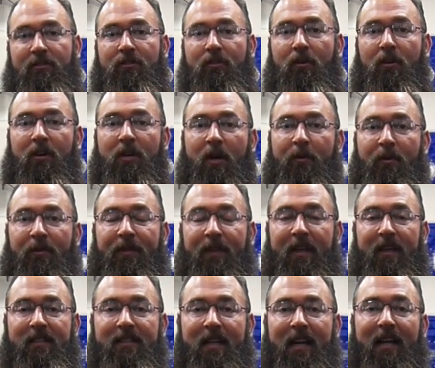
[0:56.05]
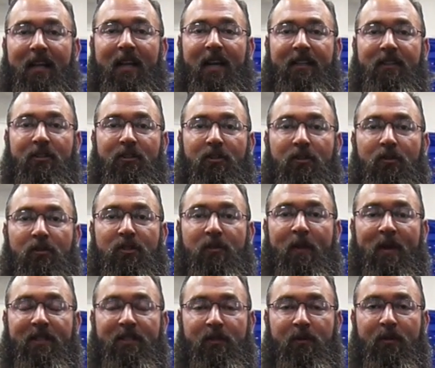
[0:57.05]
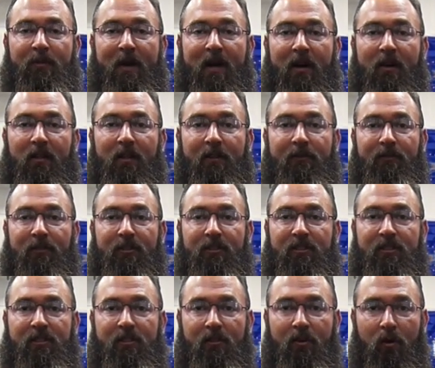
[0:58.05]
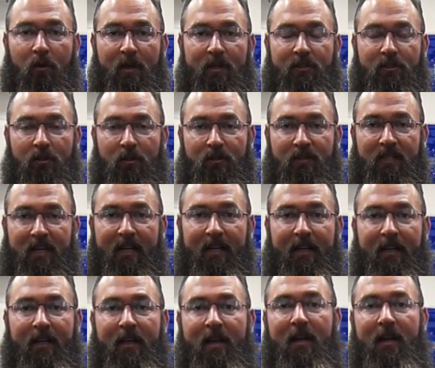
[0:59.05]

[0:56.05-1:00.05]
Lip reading: So a couple things that I like to do, especially with powerlifters, is they're always so tight